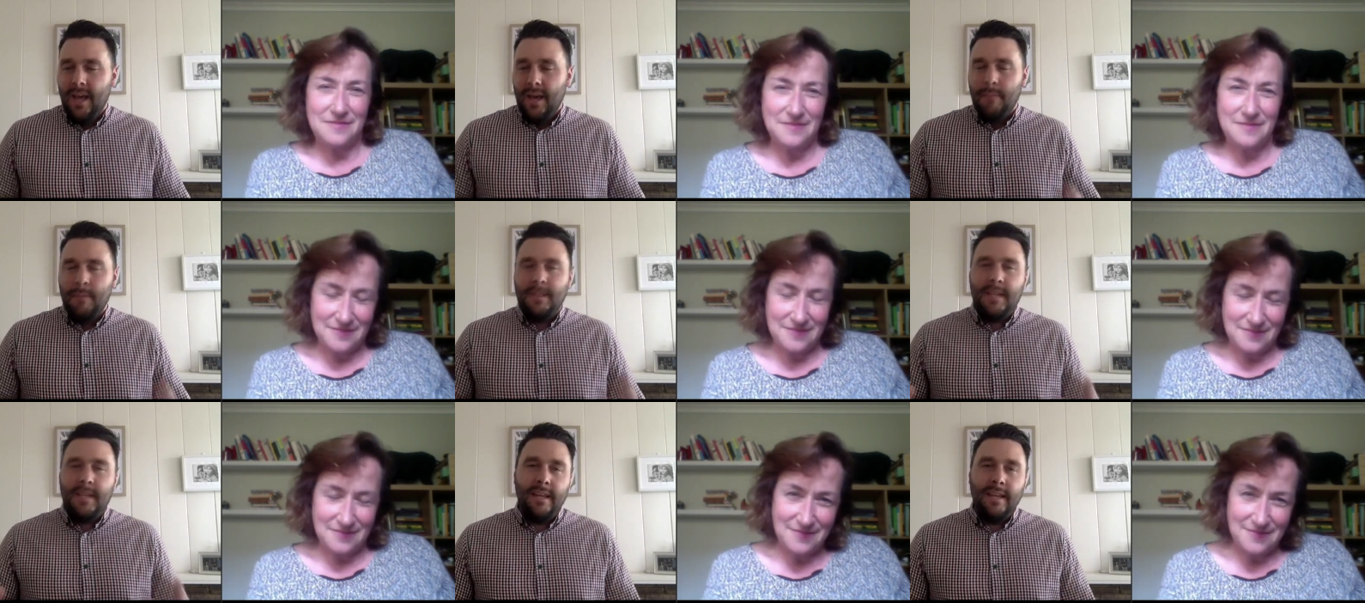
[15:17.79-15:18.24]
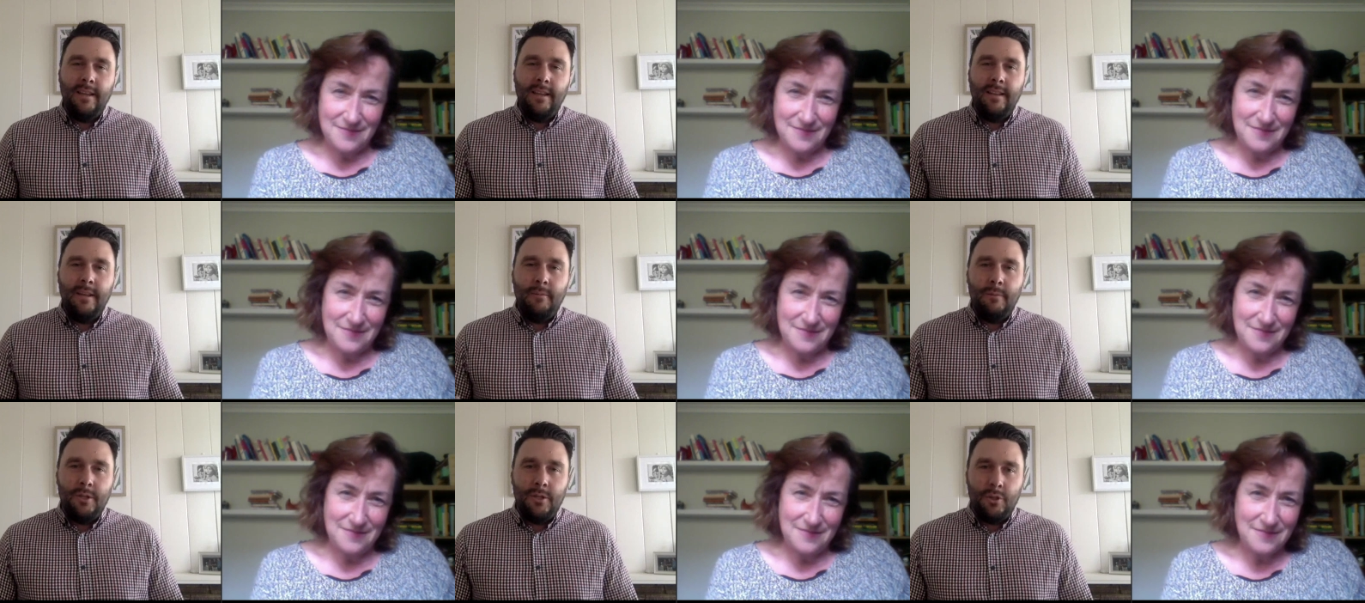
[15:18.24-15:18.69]

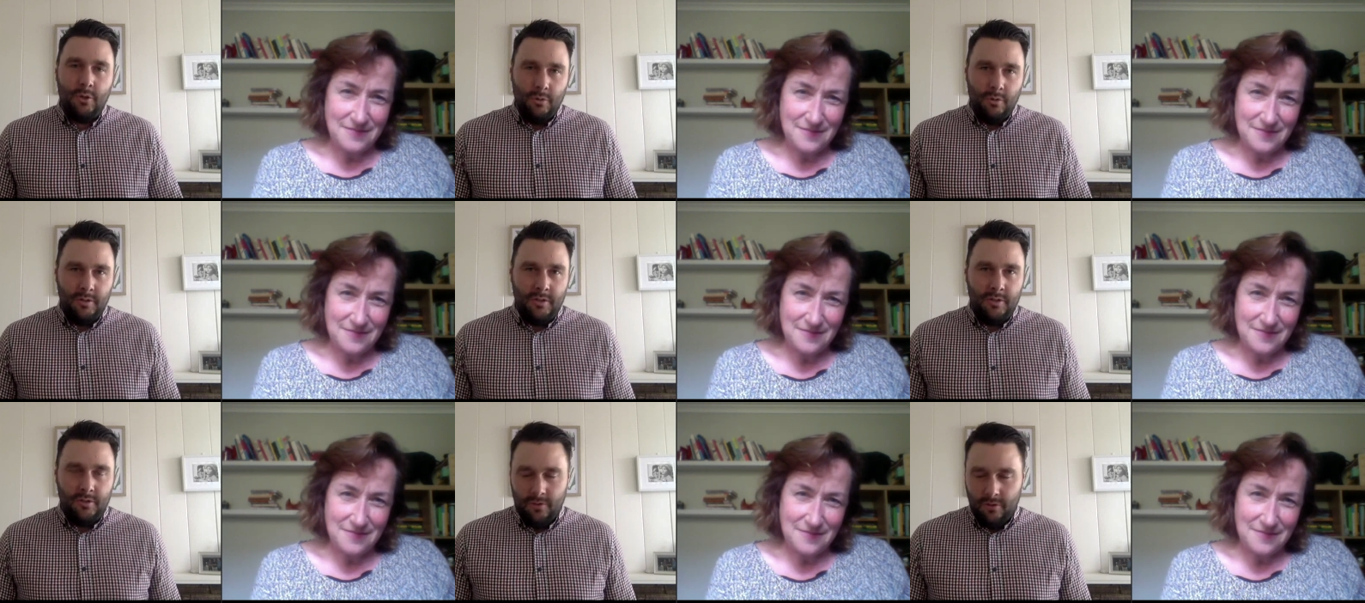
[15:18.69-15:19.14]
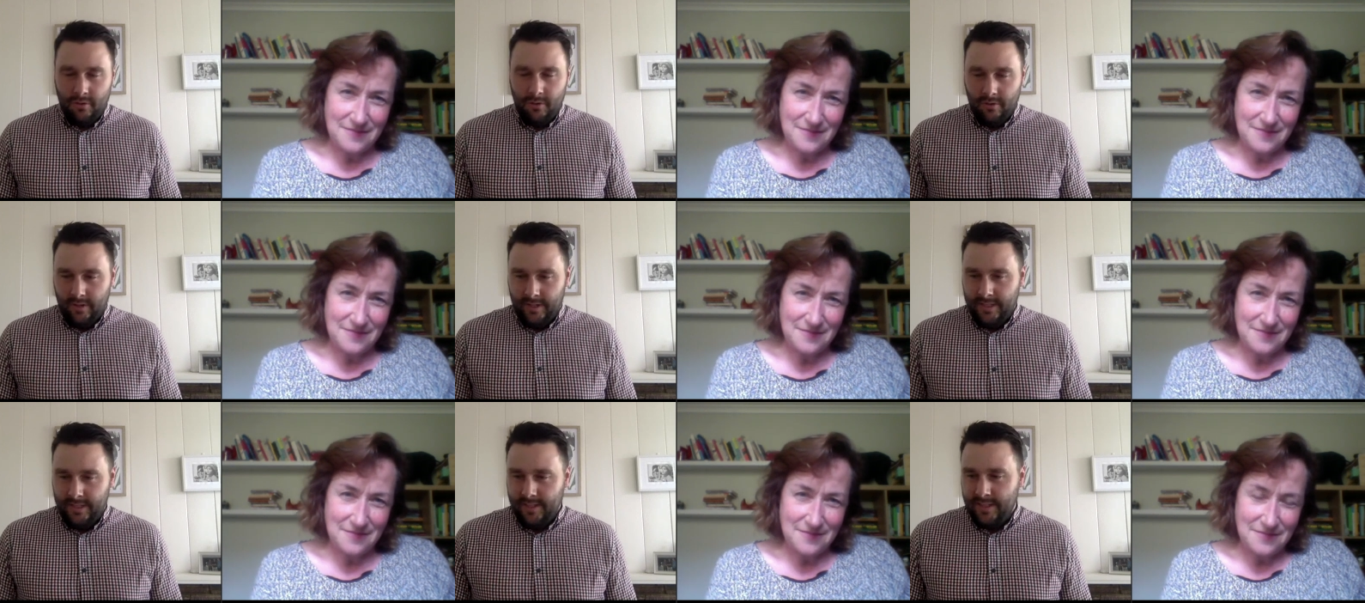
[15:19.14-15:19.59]
Speaker 1: particularly with short
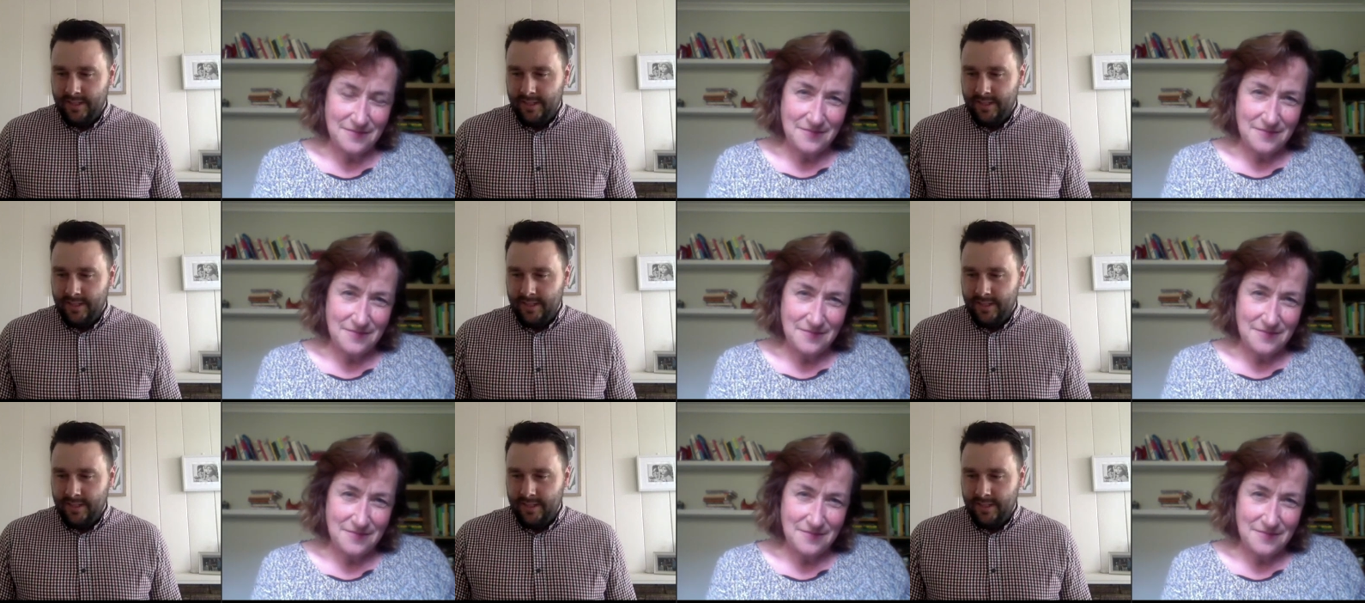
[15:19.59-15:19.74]
stories.